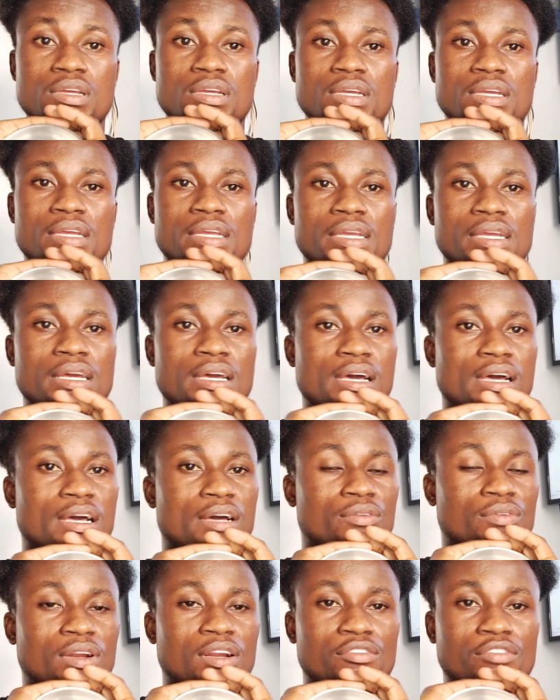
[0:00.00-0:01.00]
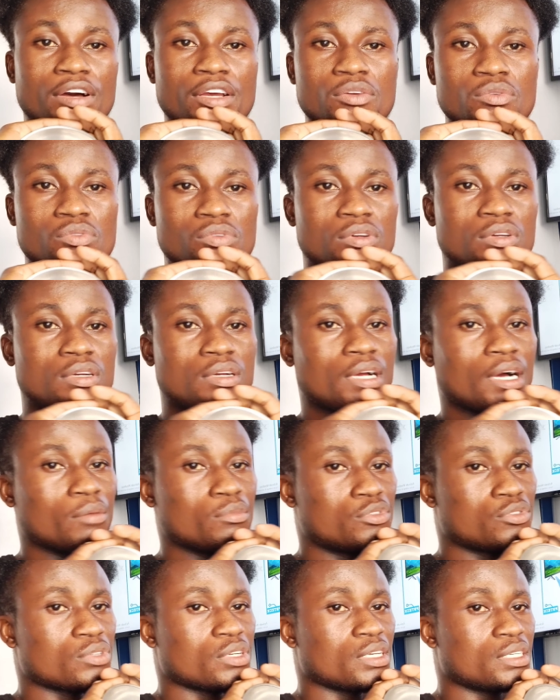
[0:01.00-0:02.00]
here, whenever you come
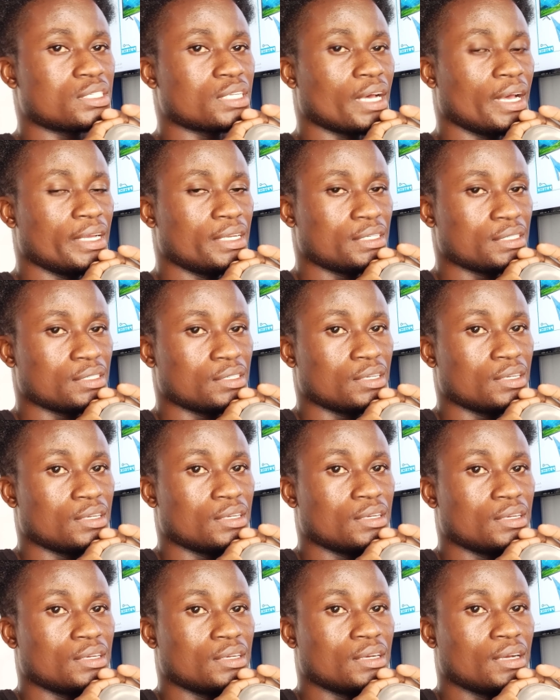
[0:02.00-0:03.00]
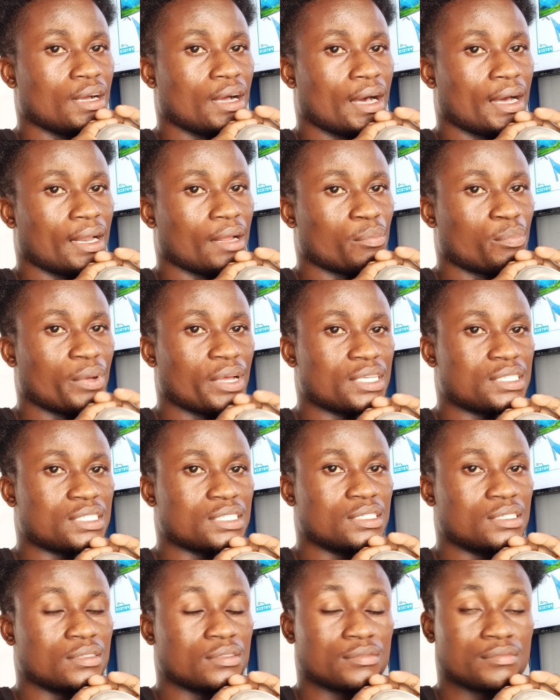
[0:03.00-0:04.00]
to this side and the
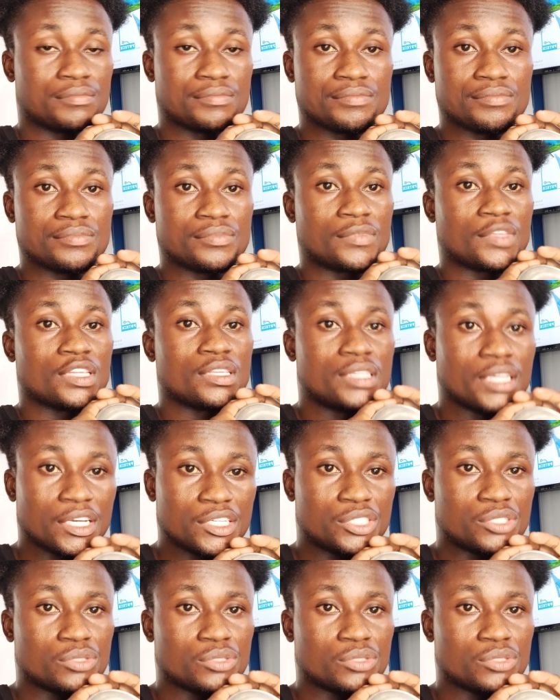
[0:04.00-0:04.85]
person tells